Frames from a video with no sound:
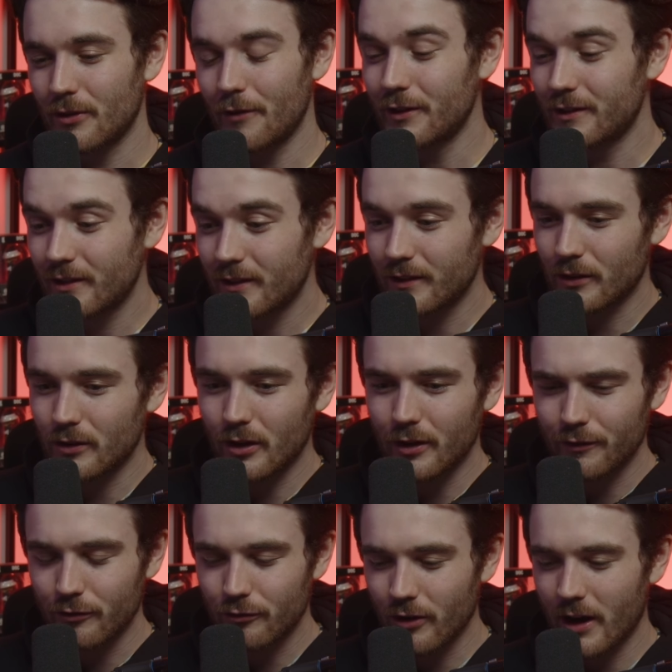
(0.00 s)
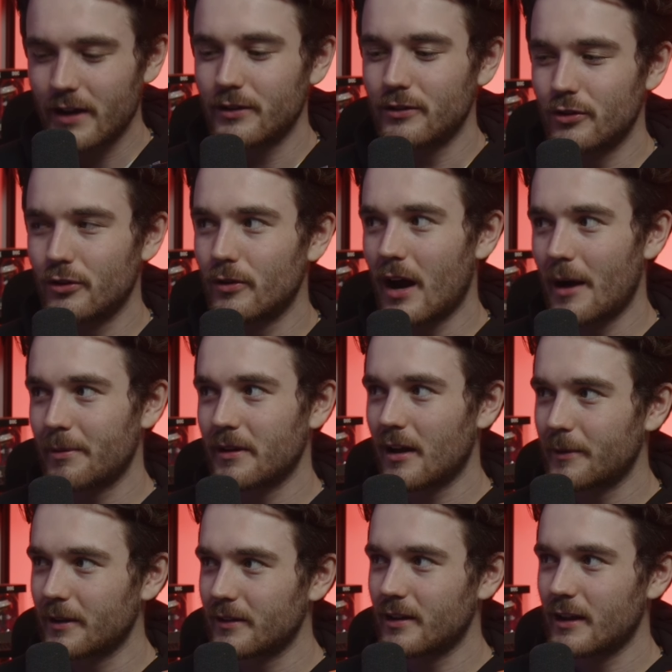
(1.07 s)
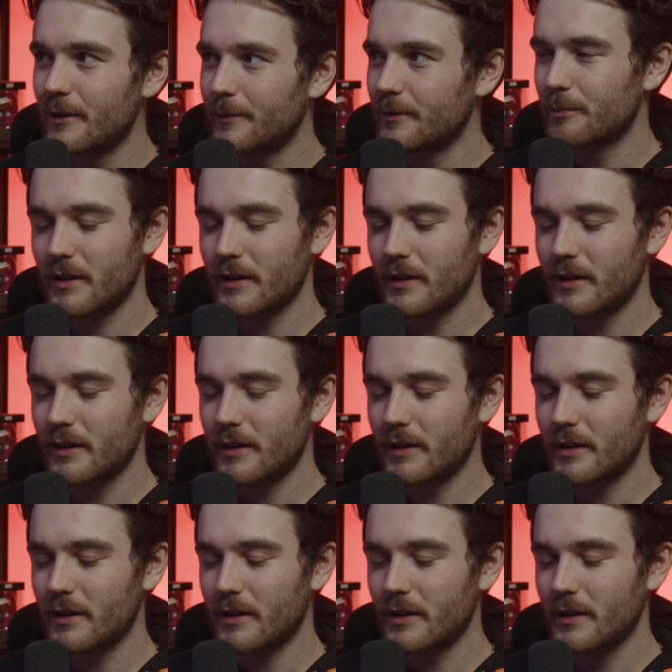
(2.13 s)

obviously there's a lot of great new up and coming teams,